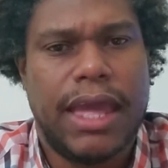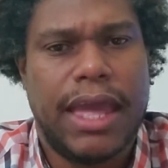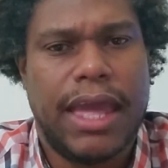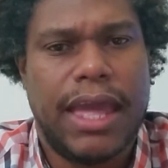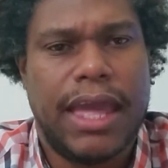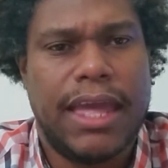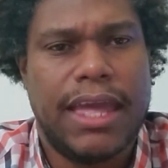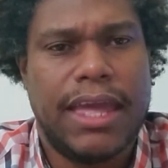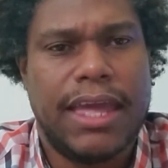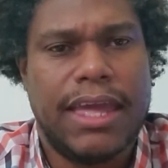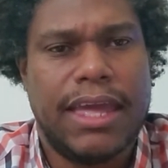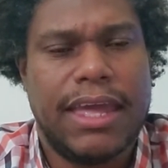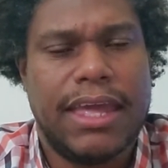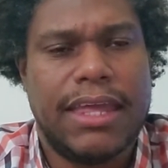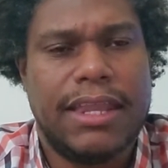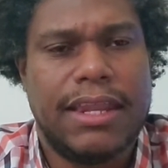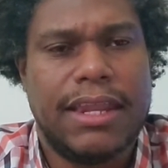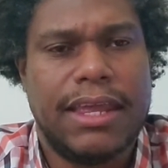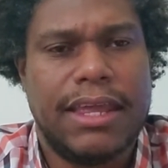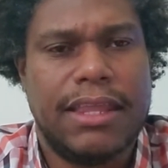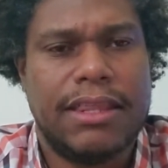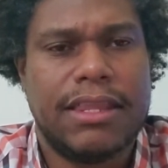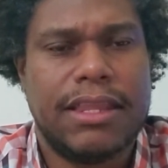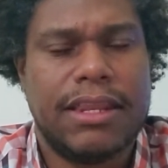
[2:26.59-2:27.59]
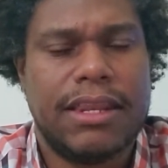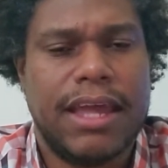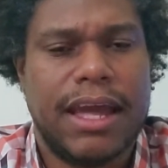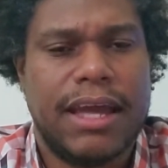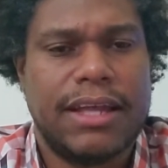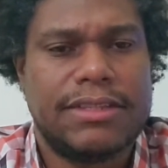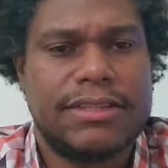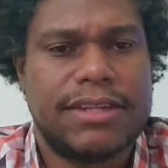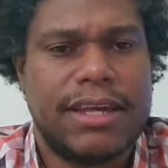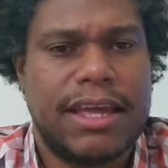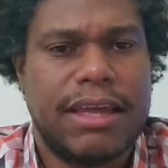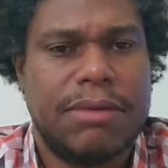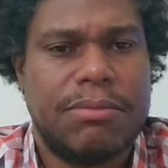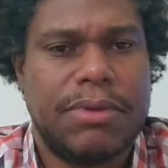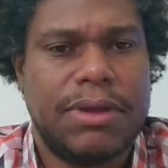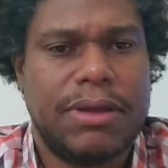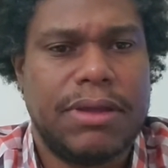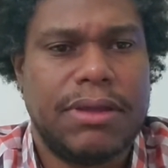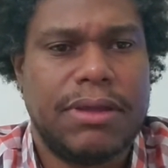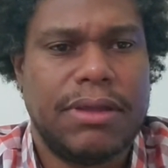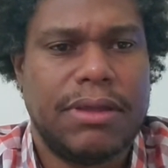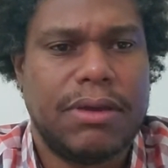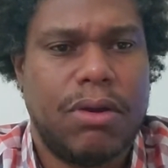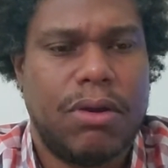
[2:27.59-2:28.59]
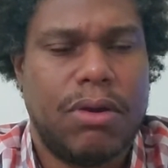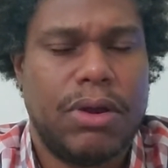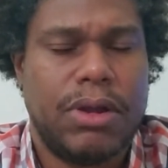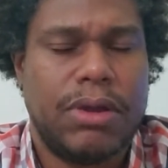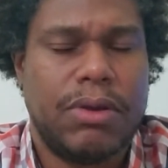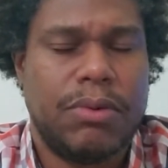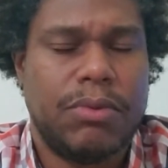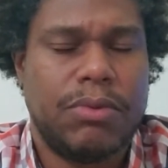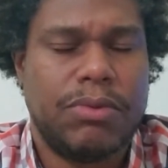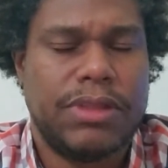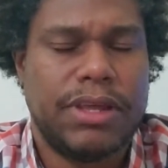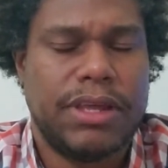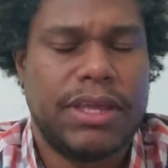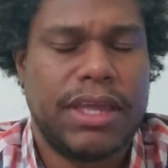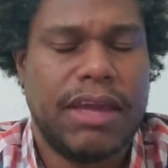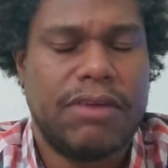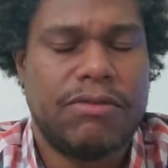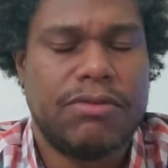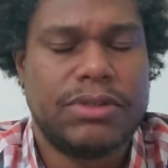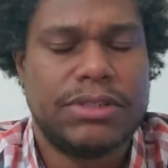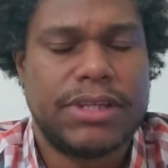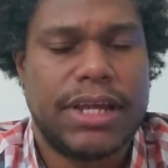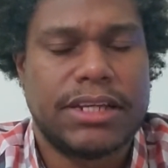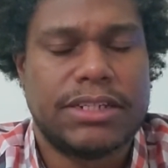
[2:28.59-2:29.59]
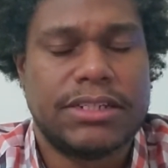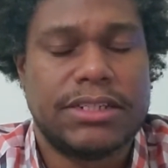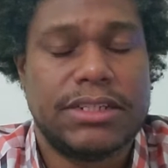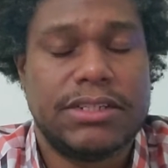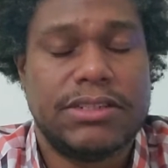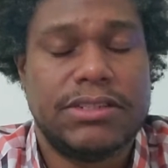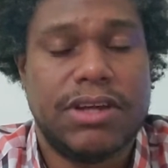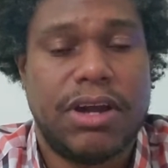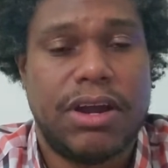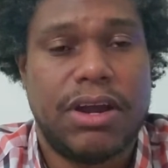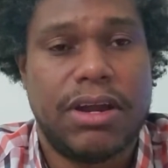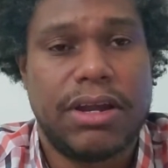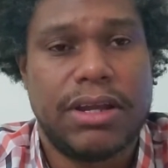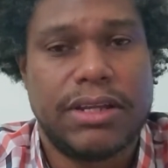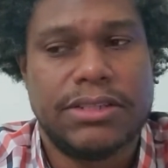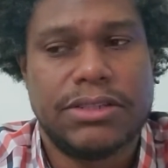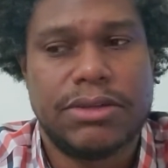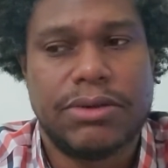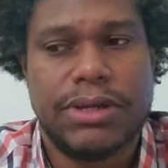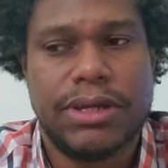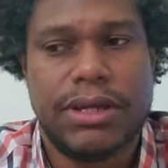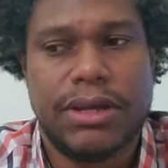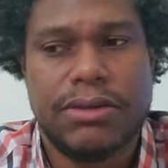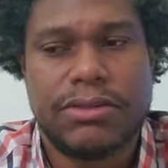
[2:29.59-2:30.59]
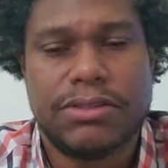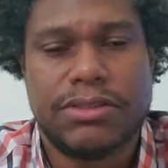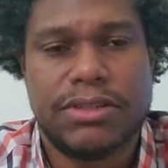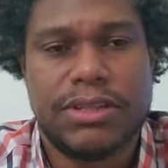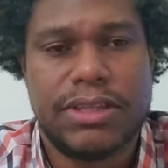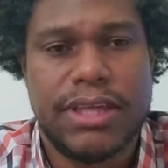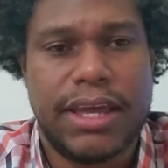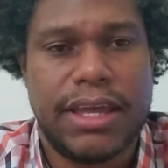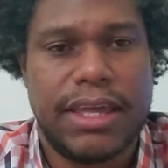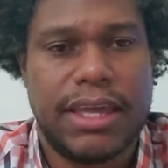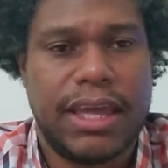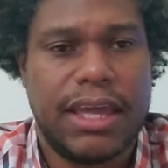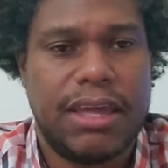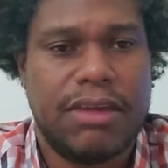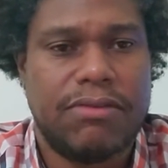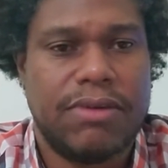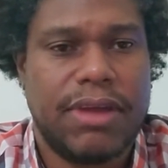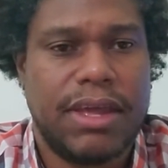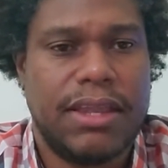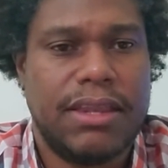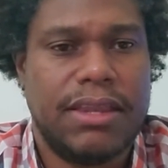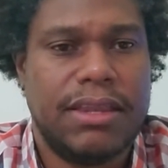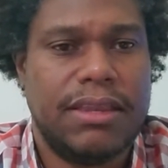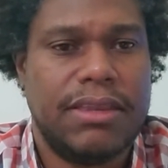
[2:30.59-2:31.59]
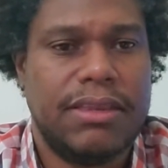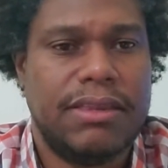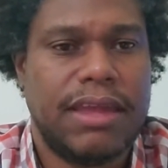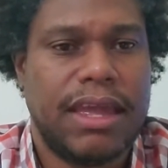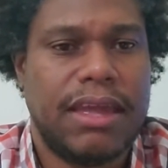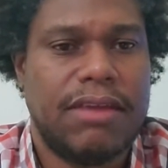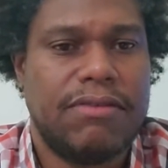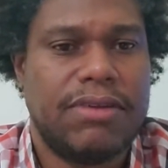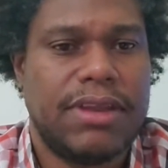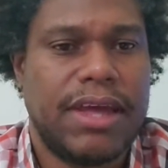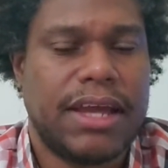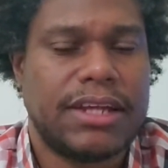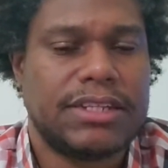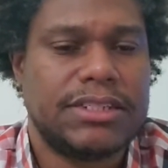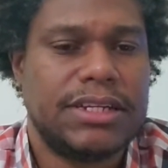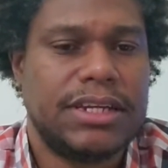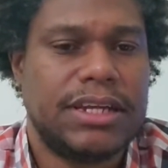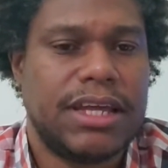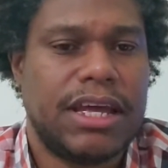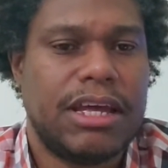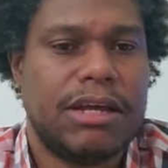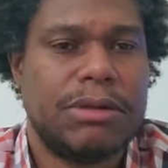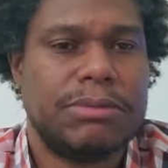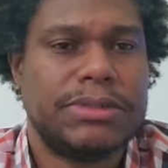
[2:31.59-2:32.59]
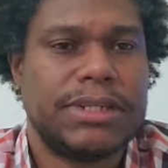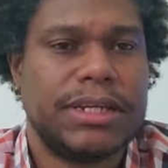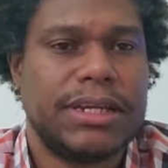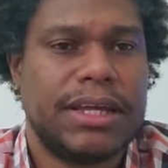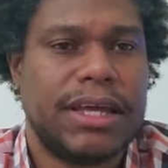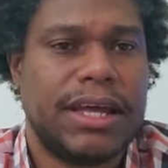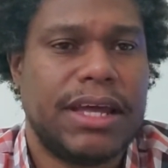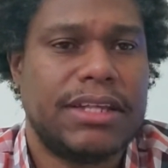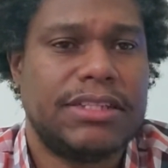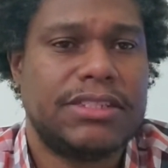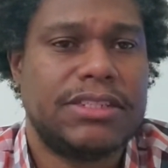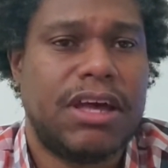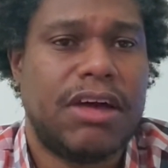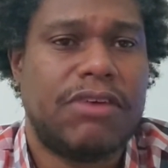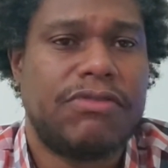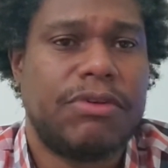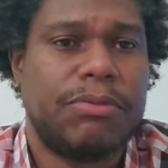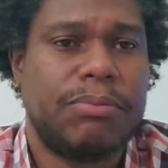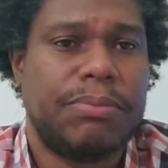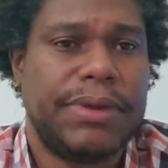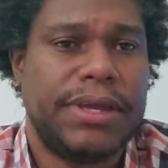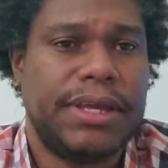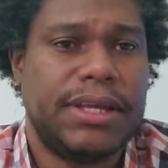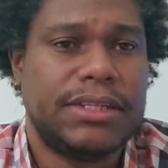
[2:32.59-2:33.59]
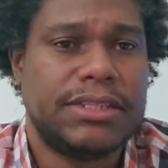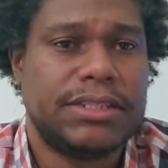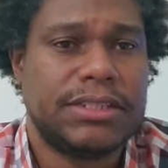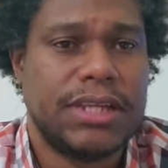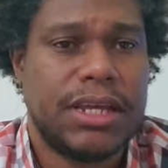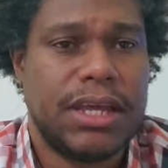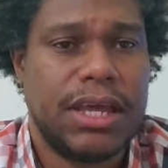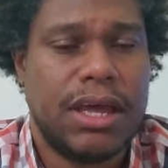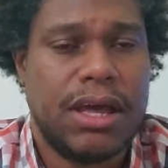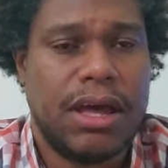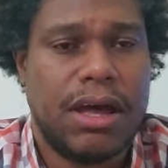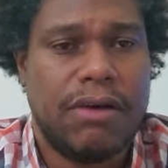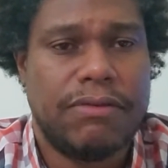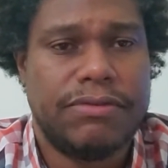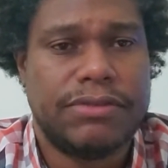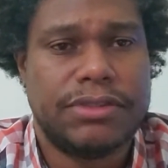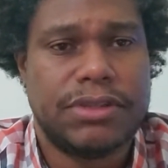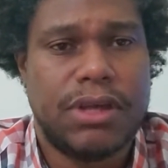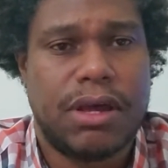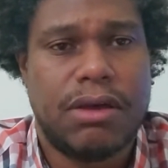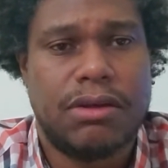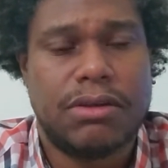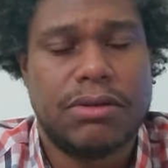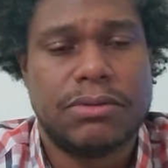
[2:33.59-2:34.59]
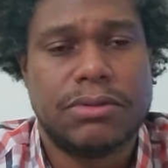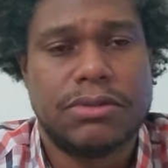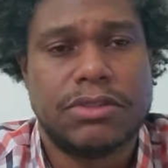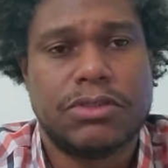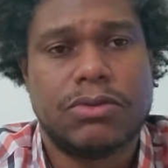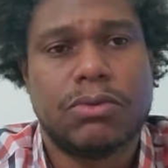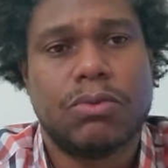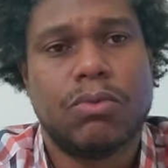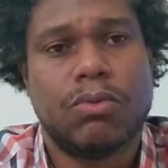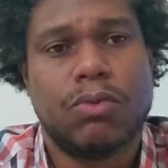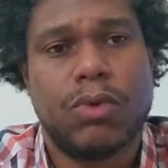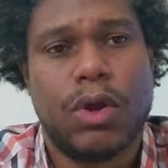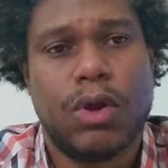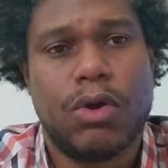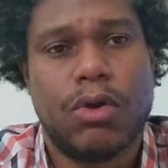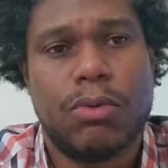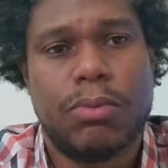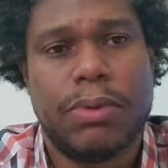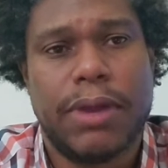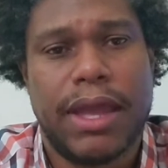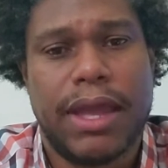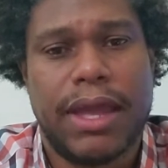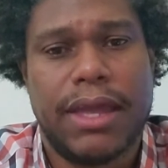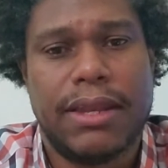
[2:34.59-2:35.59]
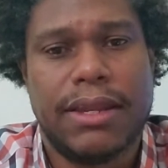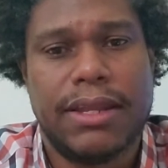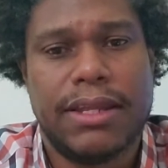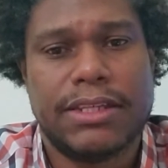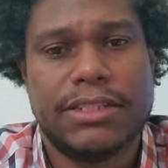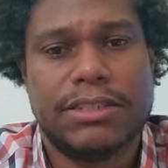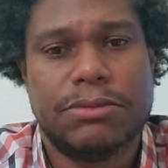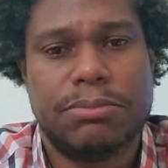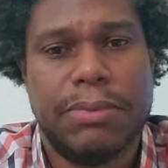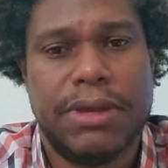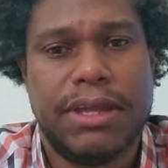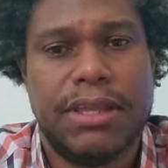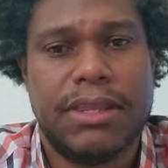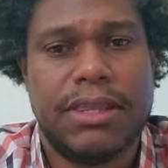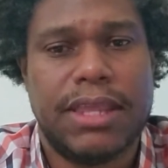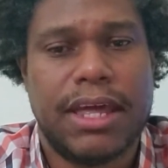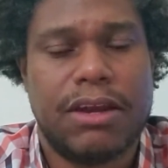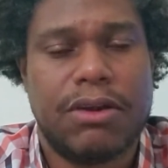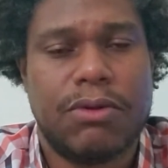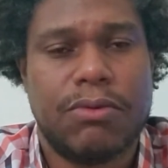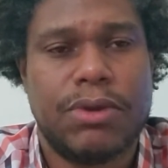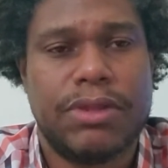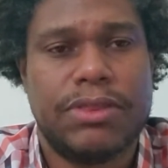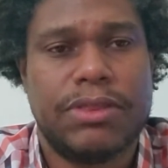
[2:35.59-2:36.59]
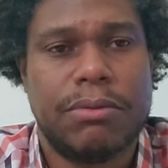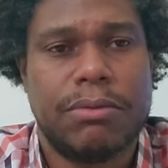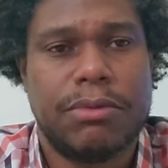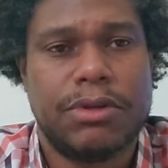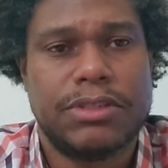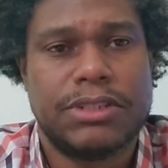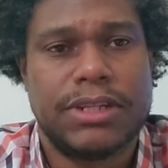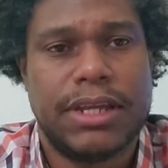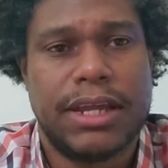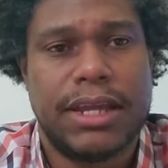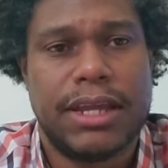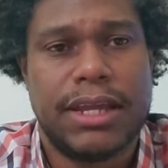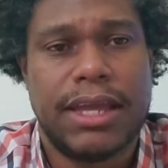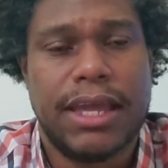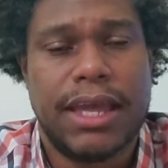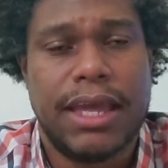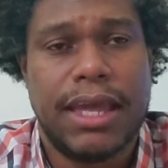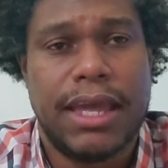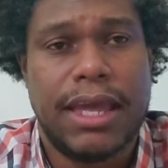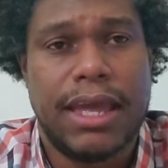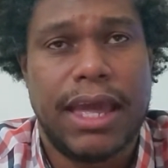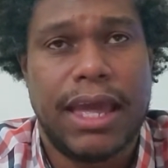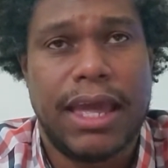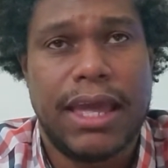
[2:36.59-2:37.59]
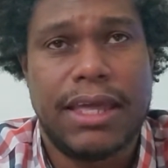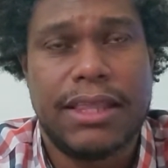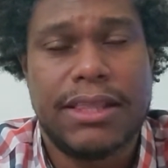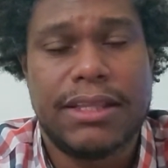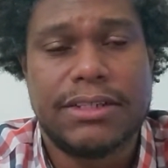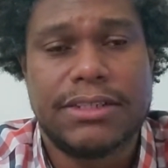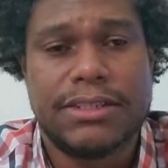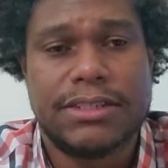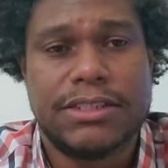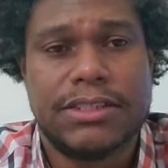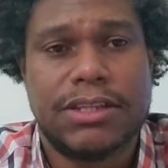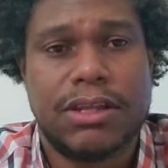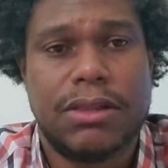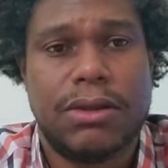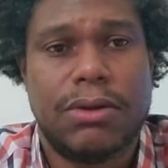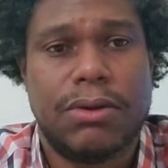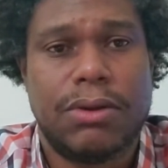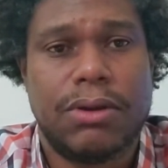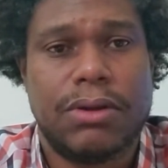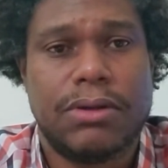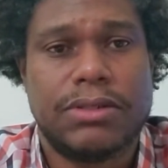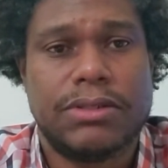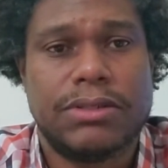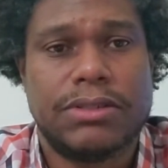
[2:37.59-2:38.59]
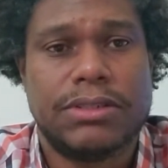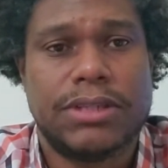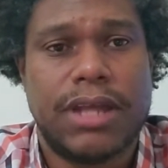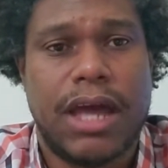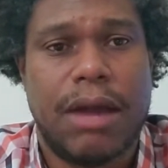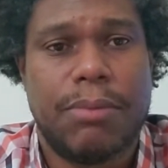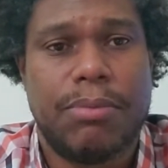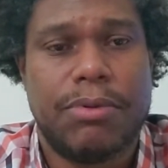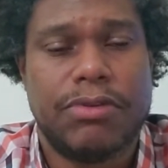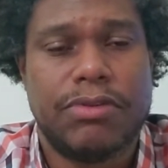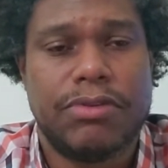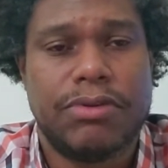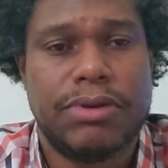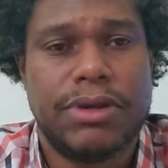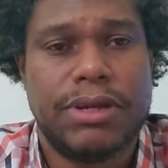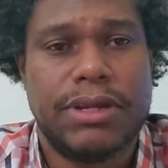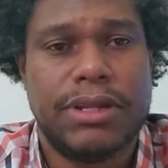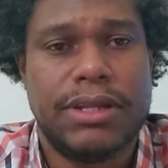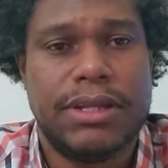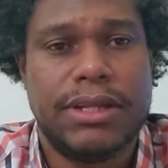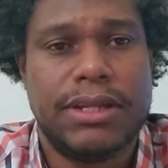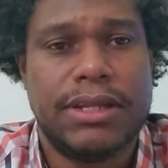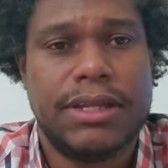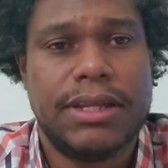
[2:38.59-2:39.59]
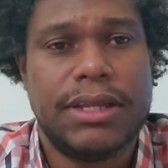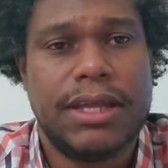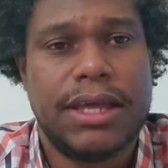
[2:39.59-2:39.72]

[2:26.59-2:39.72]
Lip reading: And in the nighttime, or the cave was actually dark, so he goes to that cave, and David actually comes and cuts off a piece of Saul's robe. And his men that are with him are saying, "Hey, this is the Lord's opportunity,